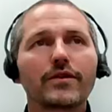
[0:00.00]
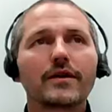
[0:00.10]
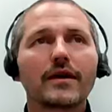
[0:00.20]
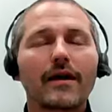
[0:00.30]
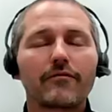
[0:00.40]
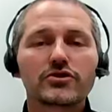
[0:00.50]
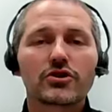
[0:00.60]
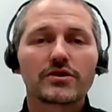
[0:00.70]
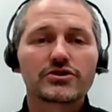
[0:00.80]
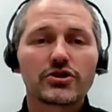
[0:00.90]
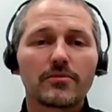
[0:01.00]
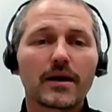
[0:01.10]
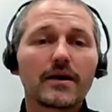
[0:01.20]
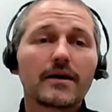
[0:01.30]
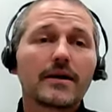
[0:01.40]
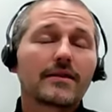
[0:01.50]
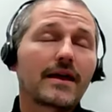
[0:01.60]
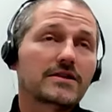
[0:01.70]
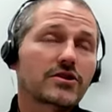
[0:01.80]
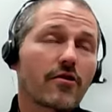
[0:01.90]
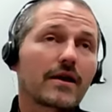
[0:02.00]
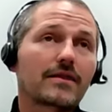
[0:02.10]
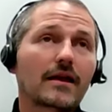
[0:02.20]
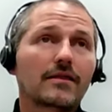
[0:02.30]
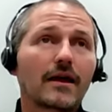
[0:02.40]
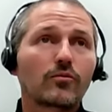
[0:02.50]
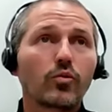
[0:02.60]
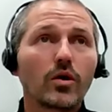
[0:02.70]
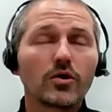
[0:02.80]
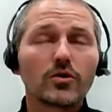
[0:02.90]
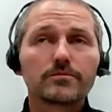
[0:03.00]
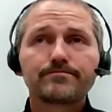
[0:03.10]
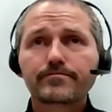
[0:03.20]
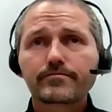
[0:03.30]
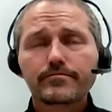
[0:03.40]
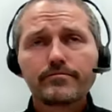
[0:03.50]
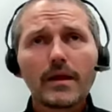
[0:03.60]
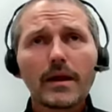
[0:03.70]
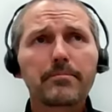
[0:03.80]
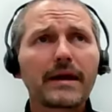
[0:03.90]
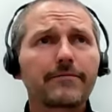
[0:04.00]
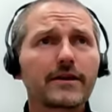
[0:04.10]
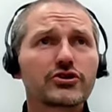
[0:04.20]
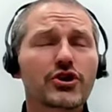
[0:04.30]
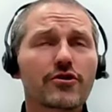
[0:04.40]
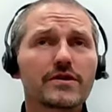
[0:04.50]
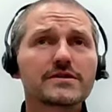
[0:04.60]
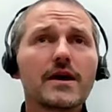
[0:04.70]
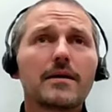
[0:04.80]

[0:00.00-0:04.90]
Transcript: the average consumer. Mm. That's great. That will benefit insurers.